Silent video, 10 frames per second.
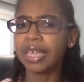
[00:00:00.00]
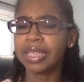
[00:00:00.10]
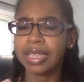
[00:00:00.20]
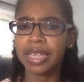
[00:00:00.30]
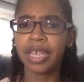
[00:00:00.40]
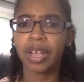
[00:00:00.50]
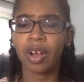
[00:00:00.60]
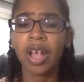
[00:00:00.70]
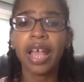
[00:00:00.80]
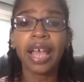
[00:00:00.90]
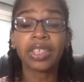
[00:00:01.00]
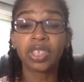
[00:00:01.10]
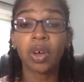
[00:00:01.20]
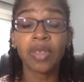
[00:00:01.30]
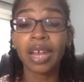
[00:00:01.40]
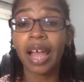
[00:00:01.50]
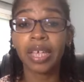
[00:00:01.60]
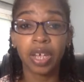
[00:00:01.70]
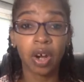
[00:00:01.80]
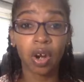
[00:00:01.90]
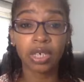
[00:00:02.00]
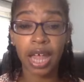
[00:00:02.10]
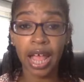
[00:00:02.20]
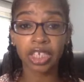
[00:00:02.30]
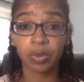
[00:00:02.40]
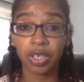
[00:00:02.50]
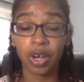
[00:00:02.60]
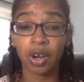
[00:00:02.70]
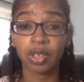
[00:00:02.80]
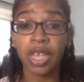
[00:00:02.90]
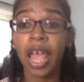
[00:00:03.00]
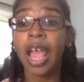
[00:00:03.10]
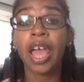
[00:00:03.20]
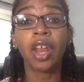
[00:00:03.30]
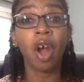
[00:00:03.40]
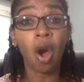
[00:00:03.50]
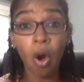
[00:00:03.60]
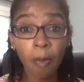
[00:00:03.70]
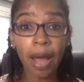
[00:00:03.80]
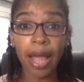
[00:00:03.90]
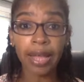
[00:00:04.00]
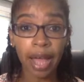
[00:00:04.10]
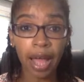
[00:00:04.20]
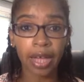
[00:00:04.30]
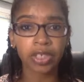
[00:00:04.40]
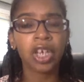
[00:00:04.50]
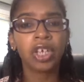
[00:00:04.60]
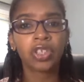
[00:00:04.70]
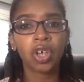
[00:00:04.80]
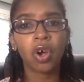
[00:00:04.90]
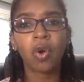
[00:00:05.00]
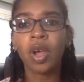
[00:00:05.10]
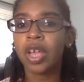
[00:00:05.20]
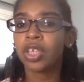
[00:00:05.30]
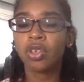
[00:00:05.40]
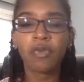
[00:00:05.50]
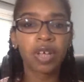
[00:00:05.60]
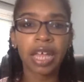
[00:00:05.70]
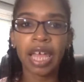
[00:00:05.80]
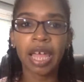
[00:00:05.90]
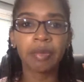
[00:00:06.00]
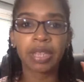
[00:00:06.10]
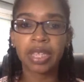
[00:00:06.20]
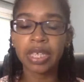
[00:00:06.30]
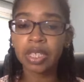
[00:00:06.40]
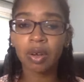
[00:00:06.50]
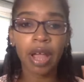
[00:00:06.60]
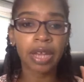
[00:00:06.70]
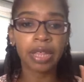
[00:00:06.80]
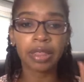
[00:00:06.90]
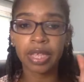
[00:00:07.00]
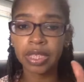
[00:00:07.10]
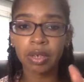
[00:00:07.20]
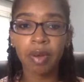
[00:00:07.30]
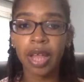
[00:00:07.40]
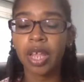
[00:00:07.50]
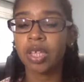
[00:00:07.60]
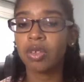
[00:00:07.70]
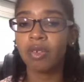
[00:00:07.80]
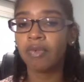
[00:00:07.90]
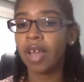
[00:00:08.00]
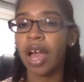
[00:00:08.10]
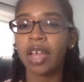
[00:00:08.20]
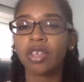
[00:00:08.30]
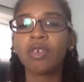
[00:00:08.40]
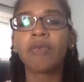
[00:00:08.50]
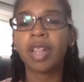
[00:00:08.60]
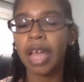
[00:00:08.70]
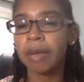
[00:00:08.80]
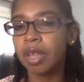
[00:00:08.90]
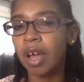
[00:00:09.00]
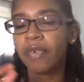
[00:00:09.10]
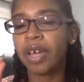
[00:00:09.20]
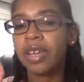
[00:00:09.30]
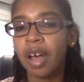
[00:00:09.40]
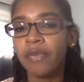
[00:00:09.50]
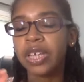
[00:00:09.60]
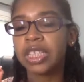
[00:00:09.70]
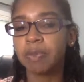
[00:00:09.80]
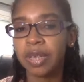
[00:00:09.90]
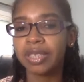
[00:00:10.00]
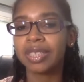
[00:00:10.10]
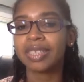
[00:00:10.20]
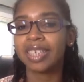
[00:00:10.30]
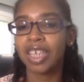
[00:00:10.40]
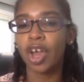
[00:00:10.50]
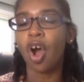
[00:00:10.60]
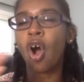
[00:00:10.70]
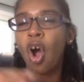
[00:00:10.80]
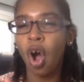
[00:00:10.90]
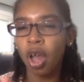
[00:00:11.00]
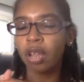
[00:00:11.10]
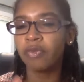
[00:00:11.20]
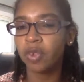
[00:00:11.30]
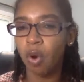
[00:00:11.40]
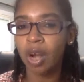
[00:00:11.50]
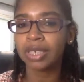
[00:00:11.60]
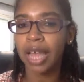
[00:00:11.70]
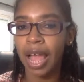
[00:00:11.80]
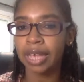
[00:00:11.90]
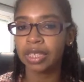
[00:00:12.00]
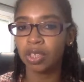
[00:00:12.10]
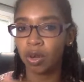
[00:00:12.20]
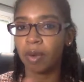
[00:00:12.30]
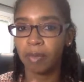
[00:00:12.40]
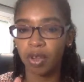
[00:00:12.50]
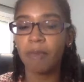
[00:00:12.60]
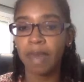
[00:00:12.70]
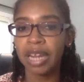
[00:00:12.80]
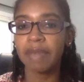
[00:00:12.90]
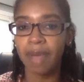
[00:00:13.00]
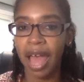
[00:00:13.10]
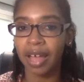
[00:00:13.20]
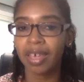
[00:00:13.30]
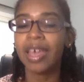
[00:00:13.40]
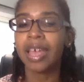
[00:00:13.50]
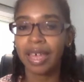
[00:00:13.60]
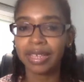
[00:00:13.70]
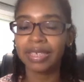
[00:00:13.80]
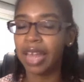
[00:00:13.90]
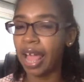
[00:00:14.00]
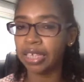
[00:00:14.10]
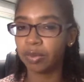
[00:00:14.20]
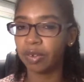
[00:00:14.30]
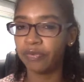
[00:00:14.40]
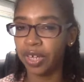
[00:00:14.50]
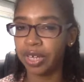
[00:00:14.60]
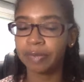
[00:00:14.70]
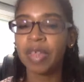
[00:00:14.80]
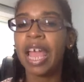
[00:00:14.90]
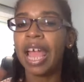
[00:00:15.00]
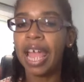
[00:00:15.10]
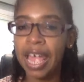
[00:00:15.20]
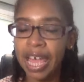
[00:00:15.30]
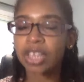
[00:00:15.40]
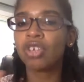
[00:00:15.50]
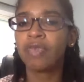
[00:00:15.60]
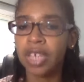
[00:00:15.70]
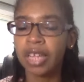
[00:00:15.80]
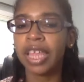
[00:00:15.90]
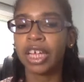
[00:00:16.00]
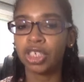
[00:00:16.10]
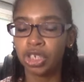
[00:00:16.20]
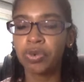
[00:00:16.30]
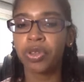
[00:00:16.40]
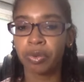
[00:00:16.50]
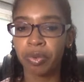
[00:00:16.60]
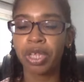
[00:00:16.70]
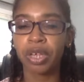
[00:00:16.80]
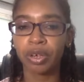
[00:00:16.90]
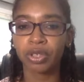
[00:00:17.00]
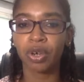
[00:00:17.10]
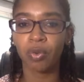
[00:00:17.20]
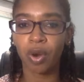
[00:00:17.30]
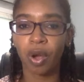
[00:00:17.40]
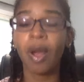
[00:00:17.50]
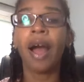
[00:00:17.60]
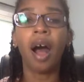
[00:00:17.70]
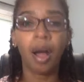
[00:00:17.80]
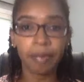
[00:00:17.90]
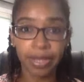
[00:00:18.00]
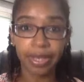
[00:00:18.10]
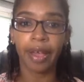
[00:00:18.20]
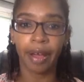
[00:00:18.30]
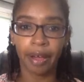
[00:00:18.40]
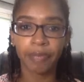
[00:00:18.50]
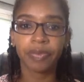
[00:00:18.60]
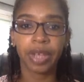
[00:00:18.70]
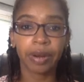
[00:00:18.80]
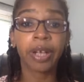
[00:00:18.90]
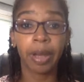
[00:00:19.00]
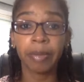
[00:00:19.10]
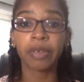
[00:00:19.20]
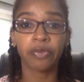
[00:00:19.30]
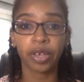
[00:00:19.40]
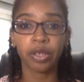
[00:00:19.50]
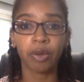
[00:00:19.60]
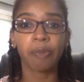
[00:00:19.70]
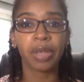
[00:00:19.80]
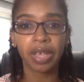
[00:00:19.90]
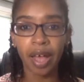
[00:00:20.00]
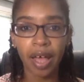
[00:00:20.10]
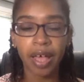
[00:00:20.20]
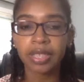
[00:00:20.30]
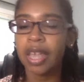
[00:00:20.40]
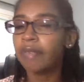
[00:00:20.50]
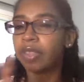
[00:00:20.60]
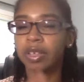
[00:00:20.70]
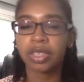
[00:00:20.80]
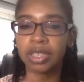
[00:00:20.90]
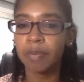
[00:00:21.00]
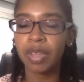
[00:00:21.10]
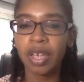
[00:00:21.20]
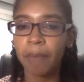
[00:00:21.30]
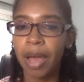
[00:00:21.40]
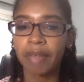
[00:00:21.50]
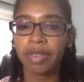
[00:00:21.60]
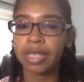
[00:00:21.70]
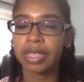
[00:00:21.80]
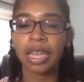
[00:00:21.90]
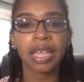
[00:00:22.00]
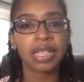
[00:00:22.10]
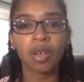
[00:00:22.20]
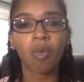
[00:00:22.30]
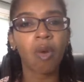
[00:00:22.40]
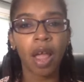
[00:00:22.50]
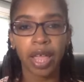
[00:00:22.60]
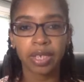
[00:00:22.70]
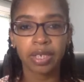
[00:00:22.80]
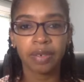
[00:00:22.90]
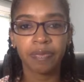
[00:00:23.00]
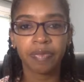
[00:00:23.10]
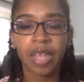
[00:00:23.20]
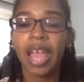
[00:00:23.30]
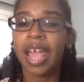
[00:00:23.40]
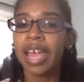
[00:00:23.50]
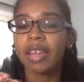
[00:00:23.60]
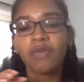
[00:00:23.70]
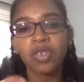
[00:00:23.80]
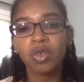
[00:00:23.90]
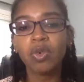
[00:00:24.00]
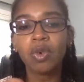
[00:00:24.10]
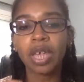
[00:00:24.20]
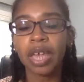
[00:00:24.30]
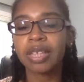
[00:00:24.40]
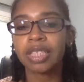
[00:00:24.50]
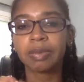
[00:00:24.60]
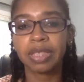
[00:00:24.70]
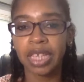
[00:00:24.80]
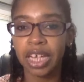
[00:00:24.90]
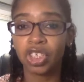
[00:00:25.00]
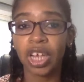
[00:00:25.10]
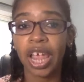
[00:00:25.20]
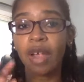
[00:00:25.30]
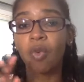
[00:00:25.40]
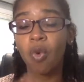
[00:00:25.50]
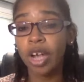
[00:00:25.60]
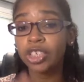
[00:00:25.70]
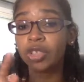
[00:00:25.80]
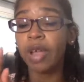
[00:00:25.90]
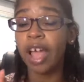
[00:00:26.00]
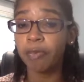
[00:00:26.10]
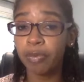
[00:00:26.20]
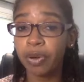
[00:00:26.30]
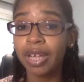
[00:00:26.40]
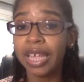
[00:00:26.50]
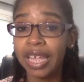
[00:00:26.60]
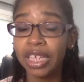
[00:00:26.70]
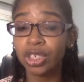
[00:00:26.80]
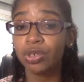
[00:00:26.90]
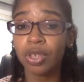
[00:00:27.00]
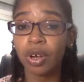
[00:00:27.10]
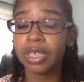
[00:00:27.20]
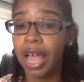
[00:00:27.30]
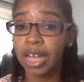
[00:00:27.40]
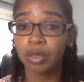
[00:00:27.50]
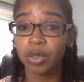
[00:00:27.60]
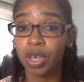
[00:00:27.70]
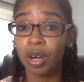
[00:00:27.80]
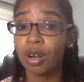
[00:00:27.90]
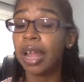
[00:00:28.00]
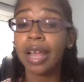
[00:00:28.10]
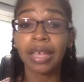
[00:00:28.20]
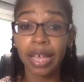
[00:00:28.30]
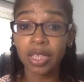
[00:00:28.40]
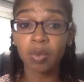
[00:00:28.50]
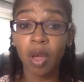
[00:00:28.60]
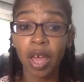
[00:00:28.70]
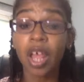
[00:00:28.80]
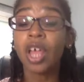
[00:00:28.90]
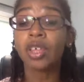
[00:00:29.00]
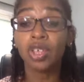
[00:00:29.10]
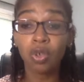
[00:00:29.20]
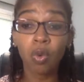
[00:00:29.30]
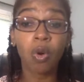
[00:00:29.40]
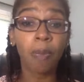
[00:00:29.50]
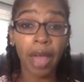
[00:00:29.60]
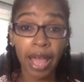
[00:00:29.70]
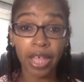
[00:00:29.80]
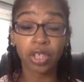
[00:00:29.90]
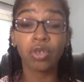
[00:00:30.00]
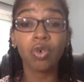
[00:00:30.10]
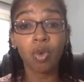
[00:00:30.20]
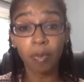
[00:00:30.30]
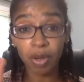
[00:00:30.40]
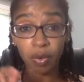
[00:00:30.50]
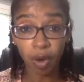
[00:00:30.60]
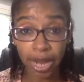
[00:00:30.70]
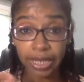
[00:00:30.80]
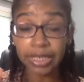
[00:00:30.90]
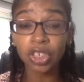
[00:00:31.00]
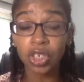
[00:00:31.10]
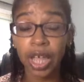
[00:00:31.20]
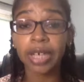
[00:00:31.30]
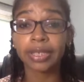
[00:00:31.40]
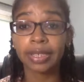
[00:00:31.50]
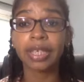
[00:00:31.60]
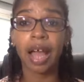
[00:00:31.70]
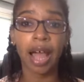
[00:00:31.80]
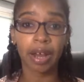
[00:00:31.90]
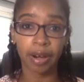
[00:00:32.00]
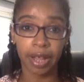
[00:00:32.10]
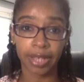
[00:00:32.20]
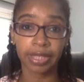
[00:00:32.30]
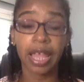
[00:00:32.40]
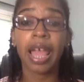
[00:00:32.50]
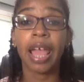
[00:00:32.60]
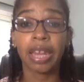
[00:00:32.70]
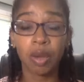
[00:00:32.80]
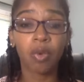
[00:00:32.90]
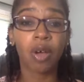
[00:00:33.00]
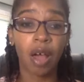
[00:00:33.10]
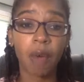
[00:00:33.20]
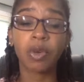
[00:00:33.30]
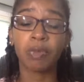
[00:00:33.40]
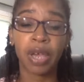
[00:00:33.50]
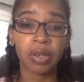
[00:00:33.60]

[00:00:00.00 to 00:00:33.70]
Let's see here. And so then I get her tax returns, and oh my gosh. So you've claimed this credit, you claimed enough expenses to get all of your tax, your money back in a tax refund. And you've done that 2 or 3 years in a row. Yeah, they're coming for you, because there's something about this that isn't right. And if you can't substantiate what you have put into your tax return, guess what? You will pay. You will be writing the check to the IRS, and it will come with